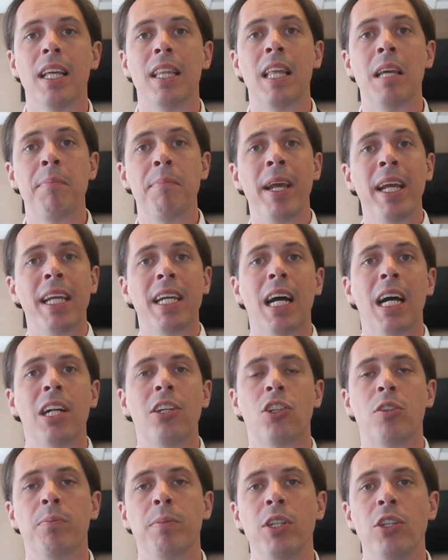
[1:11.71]
They make
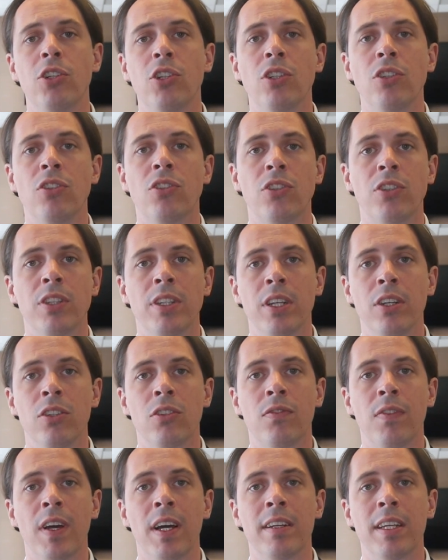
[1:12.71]
contributions to
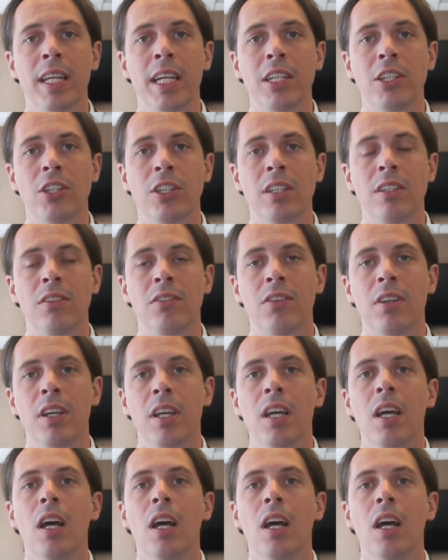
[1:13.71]
those foundations.